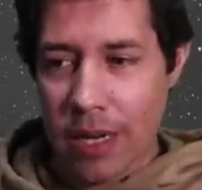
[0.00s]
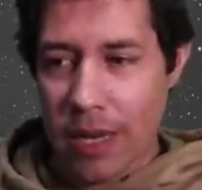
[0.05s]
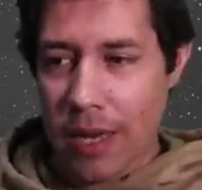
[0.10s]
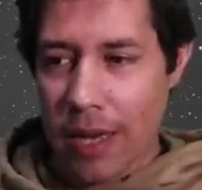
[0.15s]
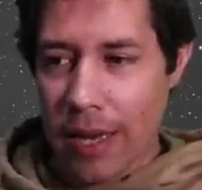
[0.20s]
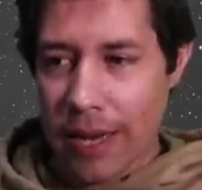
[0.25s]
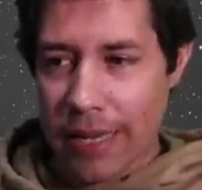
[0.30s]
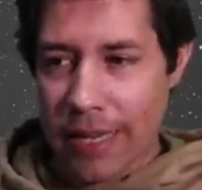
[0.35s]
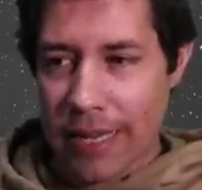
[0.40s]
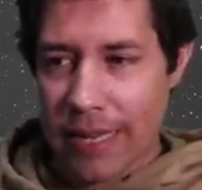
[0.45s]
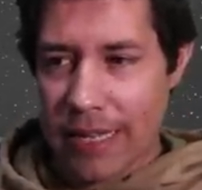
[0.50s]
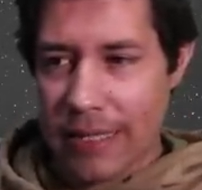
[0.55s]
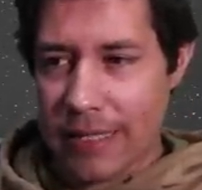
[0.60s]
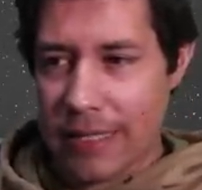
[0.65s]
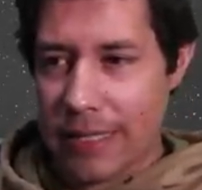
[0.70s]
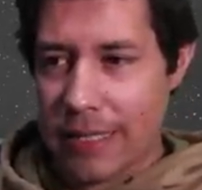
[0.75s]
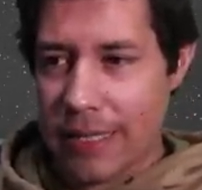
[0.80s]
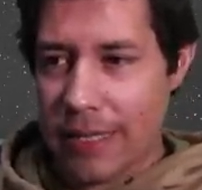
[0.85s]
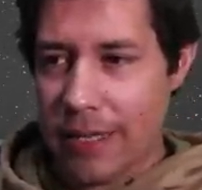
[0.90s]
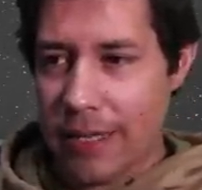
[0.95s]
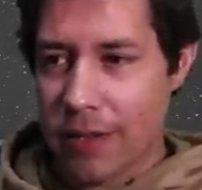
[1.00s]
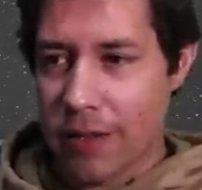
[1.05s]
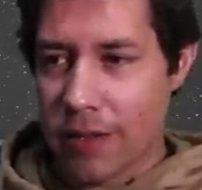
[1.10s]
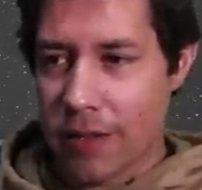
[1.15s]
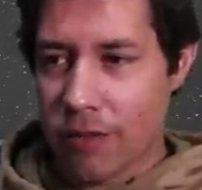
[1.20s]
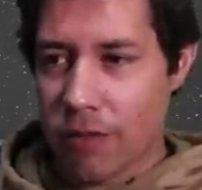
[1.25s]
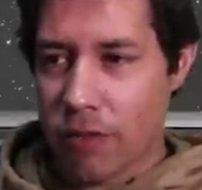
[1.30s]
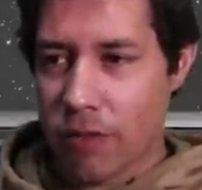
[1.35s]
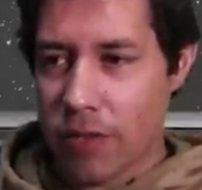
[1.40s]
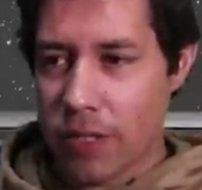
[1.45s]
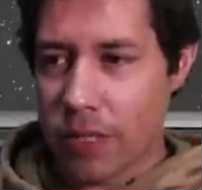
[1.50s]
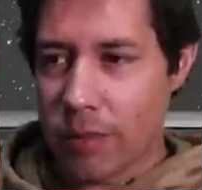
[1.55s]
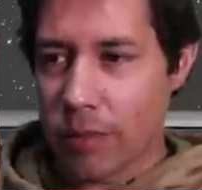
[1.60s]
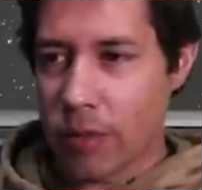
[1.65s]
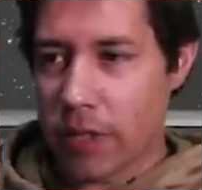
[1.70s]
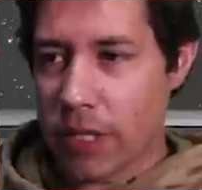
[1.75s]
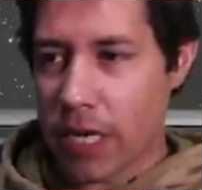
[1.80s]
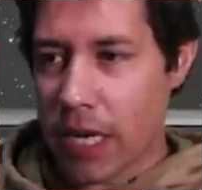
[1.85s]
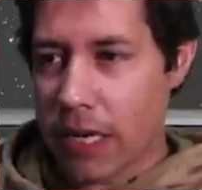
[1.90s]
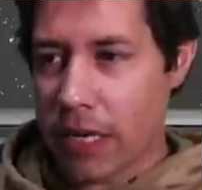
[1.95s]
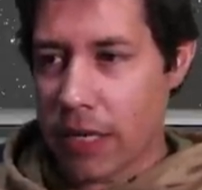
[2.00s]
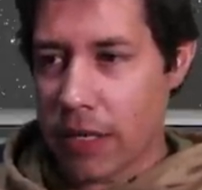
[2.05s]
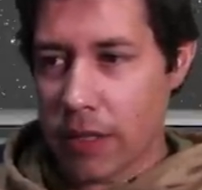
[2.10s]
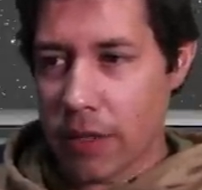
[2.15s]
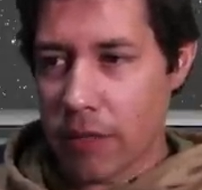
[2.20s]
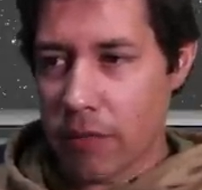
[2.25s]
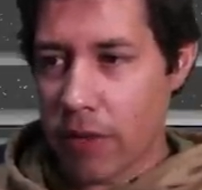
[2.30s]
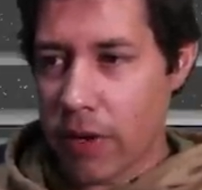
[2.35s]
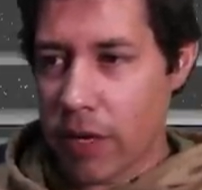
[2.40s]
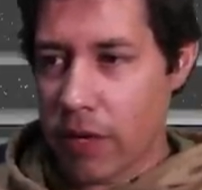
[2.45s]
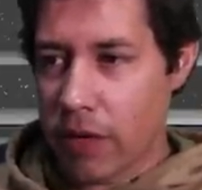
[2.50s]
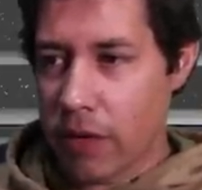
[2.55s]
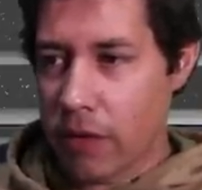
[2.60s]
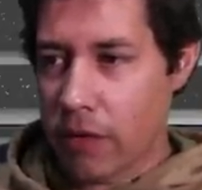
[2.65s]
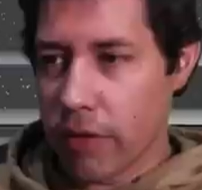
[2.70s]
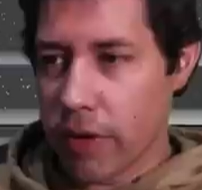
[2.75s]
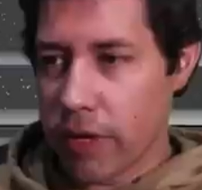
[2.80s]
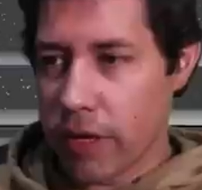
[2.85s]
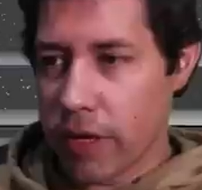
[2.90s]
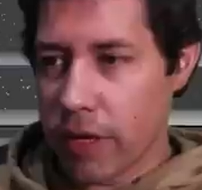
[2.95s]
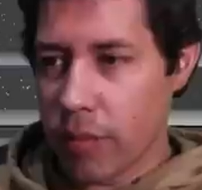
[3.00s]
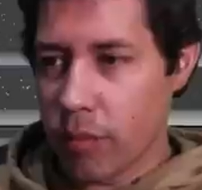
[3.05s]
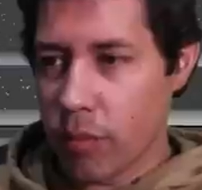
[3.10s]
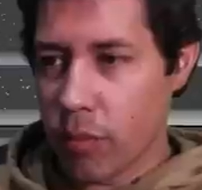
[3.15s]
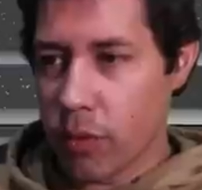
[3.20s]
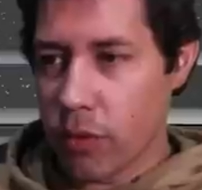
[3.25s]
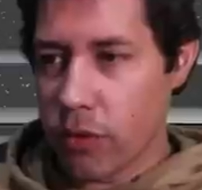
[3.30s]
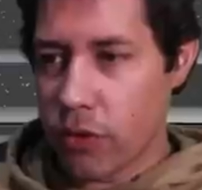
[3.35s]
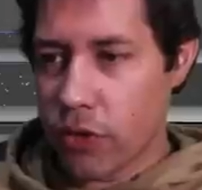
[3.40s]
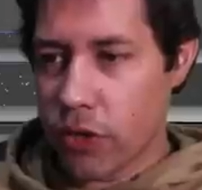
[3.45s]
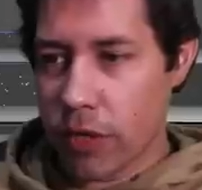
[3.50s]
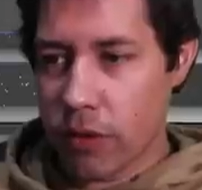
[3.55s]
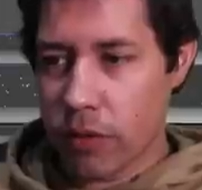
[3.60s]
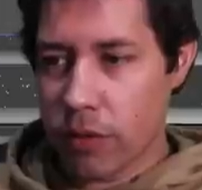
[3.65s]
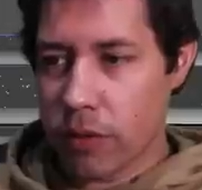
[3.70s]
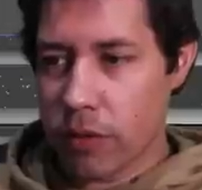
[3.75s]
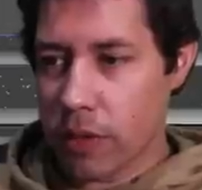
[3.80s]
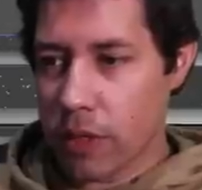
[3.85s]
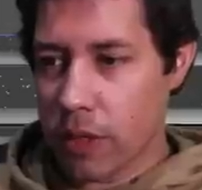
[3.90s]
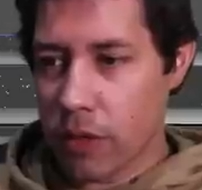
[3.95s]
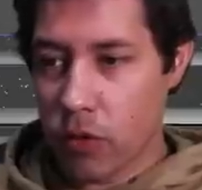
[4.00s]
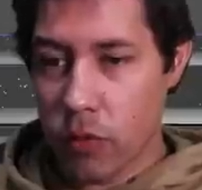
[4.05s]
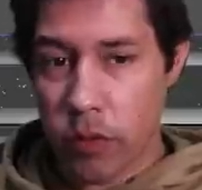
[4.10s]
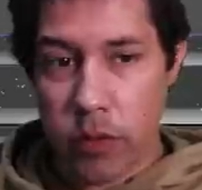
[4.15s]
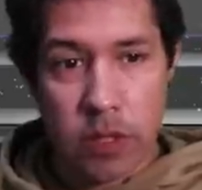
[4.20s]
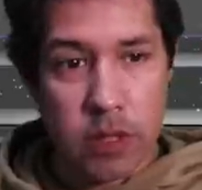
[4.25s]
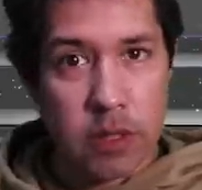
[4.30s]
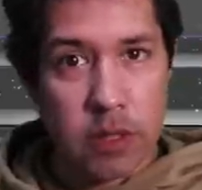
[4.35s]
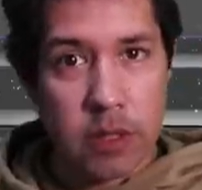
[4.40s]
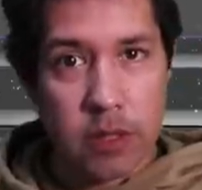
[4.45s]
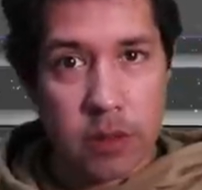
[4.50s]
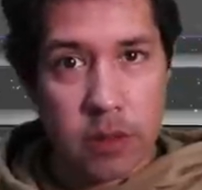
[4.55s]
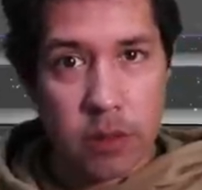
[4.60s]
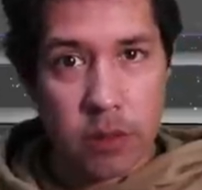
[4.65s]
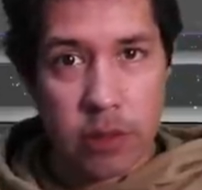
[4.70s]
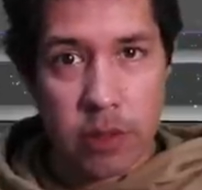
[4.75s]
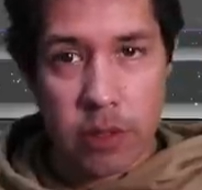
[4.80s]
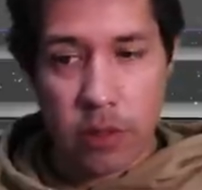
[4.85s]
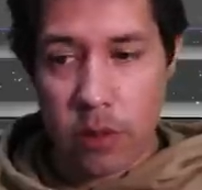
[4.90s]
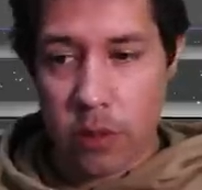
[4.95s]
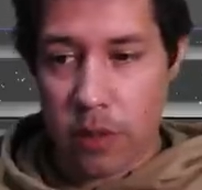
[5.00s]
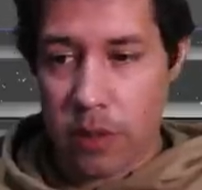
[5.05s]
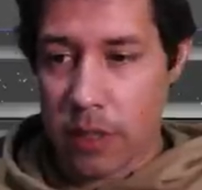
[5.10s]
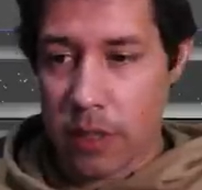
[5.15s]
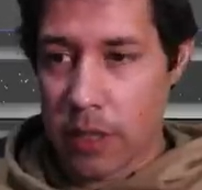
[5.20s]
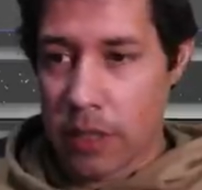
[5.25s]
I can see reasonable data in the red, green and blue channels, and luminance is looking good,